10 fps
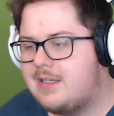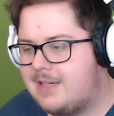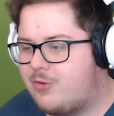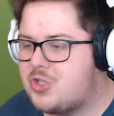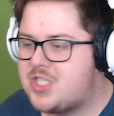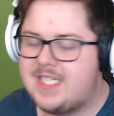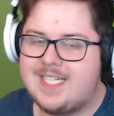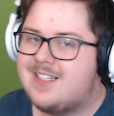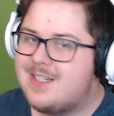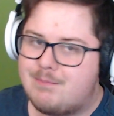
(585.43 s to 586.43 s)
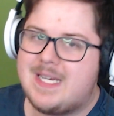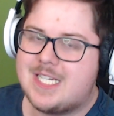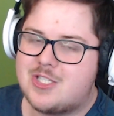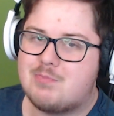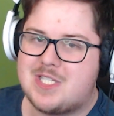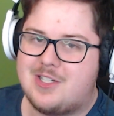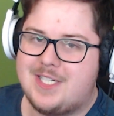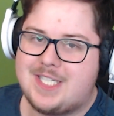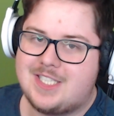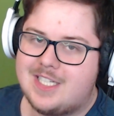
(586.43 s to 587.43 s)
Unfortunately, being
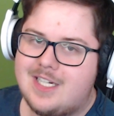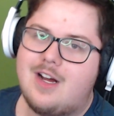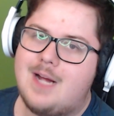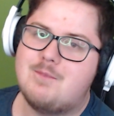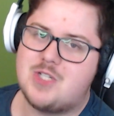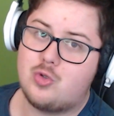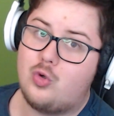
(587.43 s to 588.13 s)
supersonic, I'm just